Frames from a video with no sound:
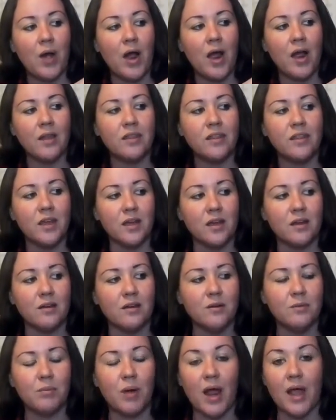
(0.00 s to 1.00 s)
I think
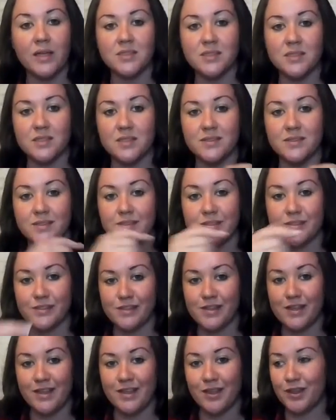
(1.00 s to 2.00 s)
Pisces is
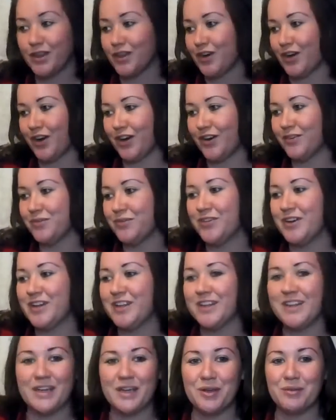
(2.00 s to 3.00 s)
ether,
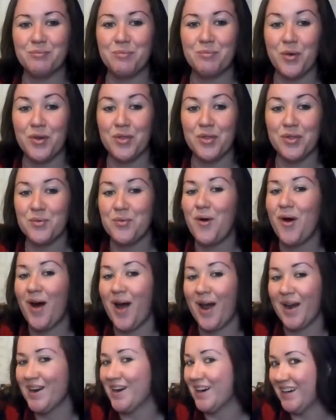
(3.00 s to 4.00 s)
really, more than
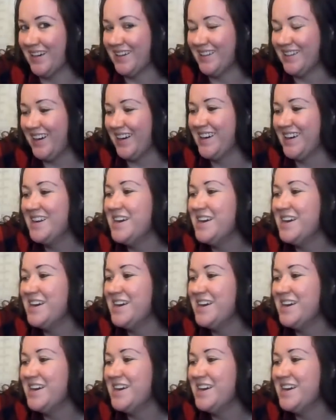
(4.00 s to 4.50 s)
water.